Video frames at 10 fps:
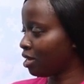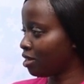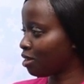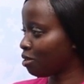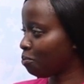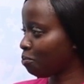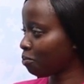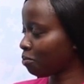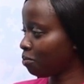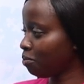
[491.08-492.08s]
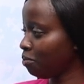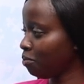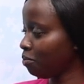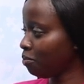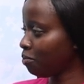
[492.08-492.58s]

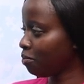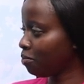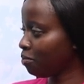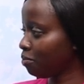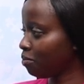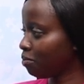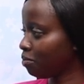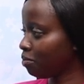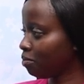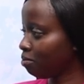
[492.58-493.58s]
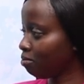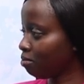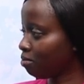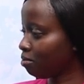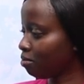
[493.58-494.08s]

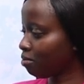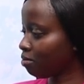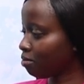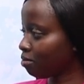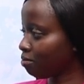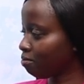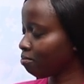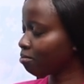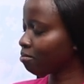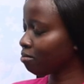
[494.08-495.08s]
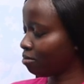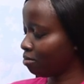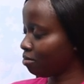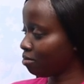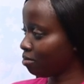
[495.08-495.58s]

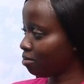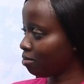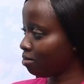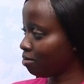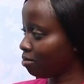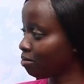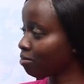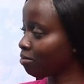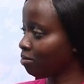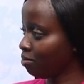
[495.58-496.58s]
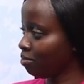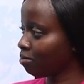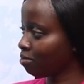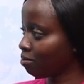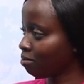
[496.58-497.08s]

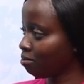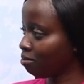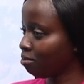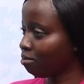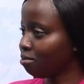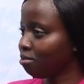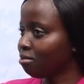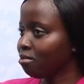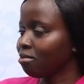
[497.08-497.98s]
[no speech]